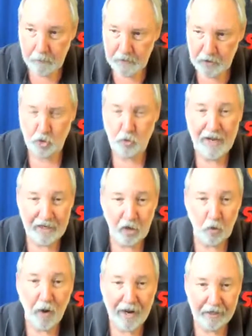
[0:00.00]
stranded
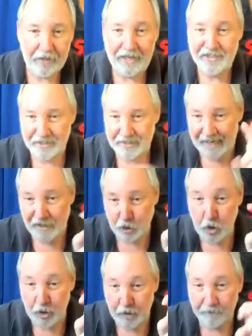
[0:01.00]
wire isn't as
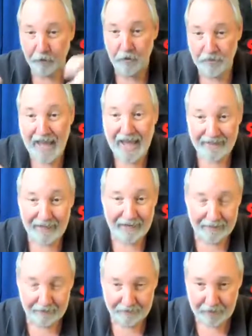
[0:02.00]
good for that
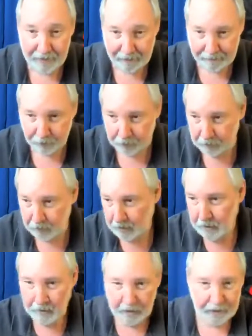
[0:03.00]
kind of thing for
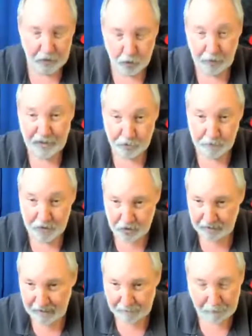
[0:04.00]
uh,
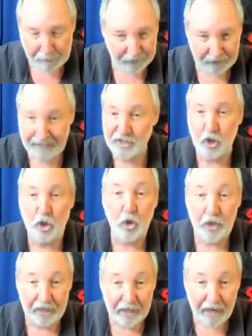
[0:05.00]
transmission capability, it's
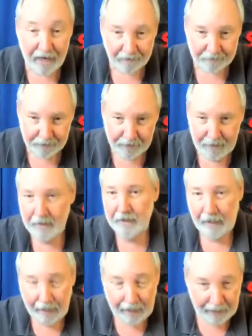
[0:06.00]
good enough
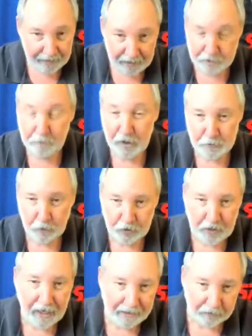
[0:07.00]
and it's much more
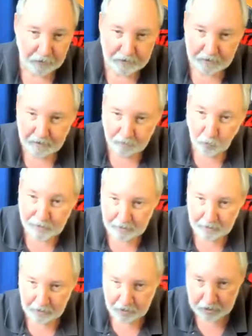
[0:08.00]
tolerant of
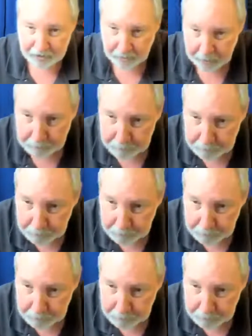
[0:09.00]
wiggling and jiggling.